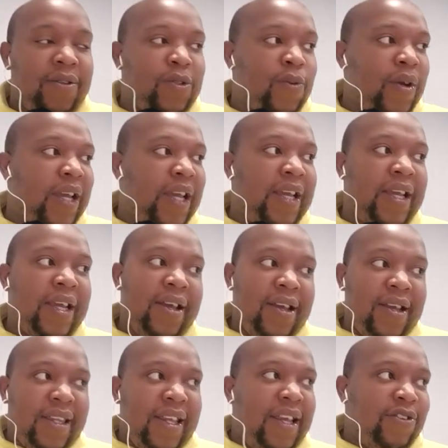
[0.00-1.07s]
where
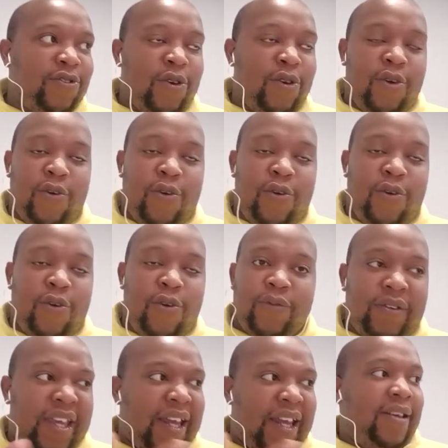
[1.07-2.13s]
they sort of
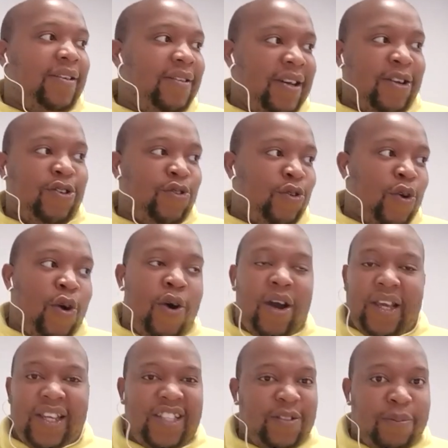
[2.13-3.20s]
get a draw
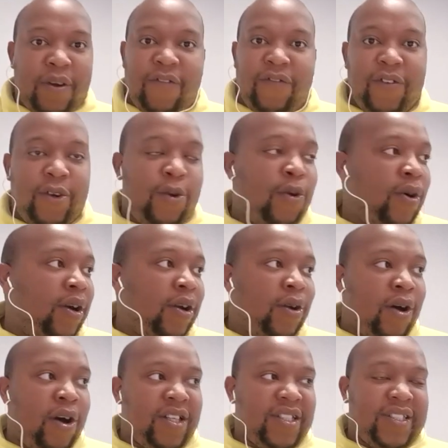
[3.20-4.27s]
against Brentford or a
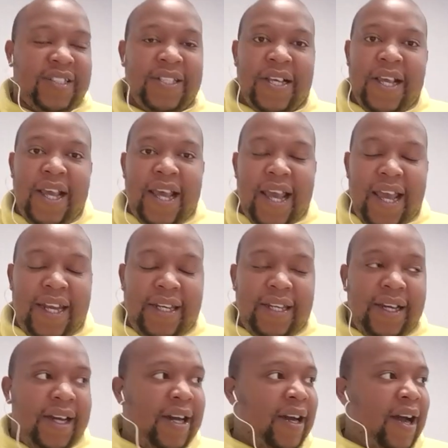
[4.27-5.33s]
loss. And
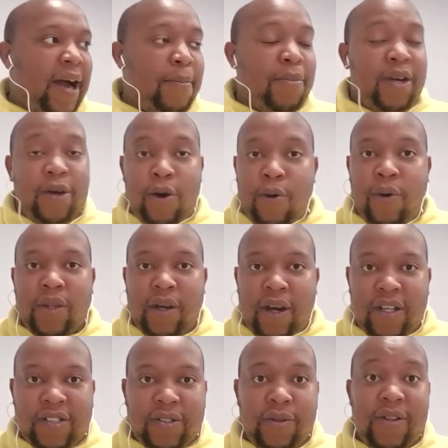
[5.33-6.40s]
I'm going to go with
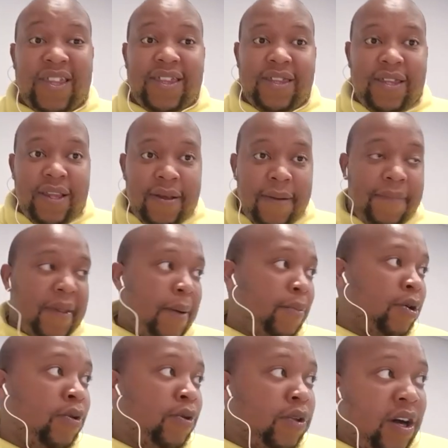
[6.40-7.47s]
Arsenal. I'm going to
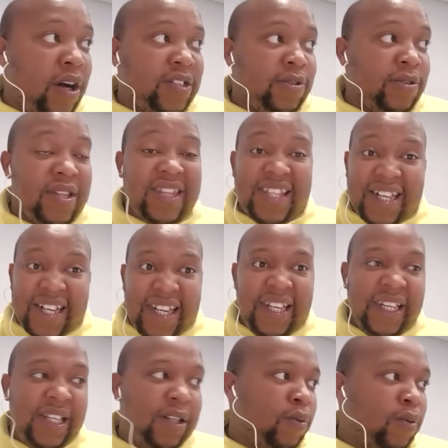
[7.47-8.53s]
go with Arsenal
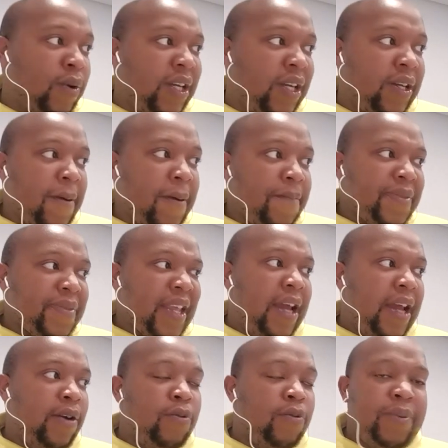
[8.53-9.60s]
3-0 win. And
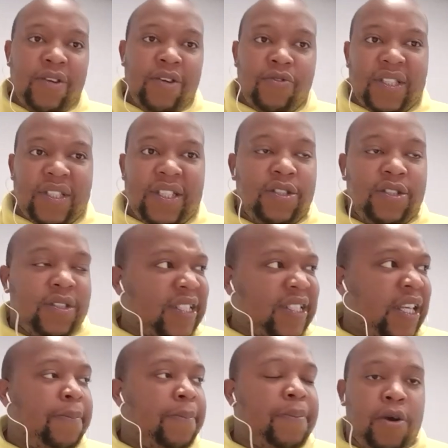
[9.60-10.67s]
it'll be interesting to
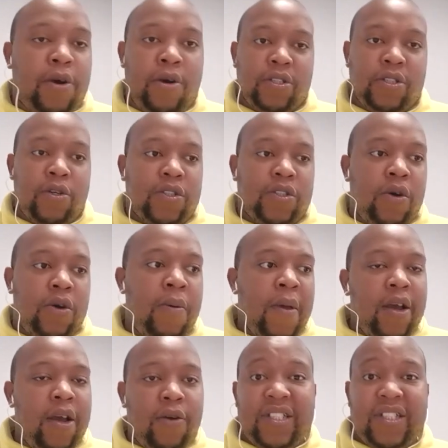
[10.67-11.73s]
see because also
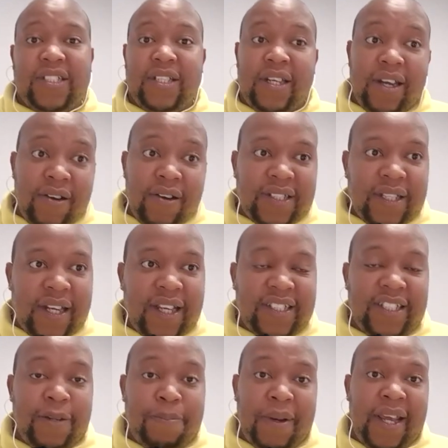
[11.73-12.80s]
Christian Eriksen
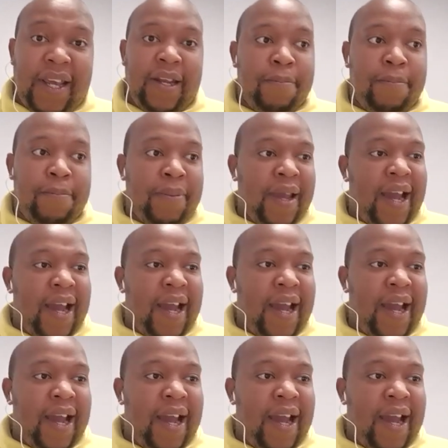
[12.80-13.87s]
actually played a behind the
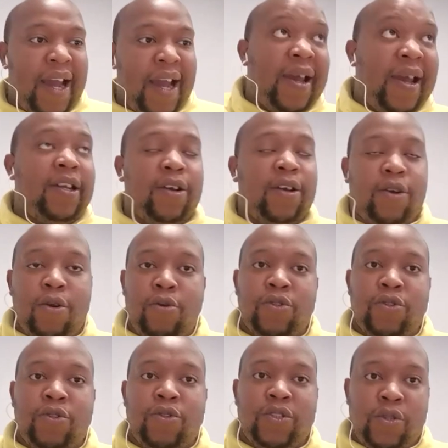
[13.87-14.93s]

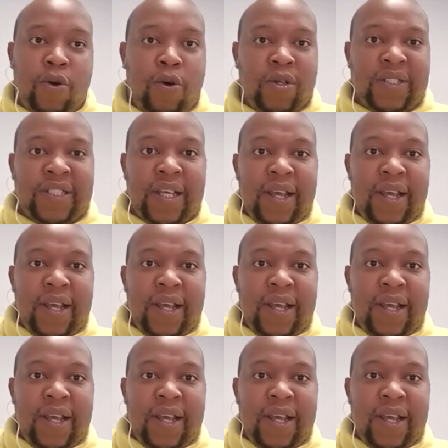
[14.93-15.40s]
closed doors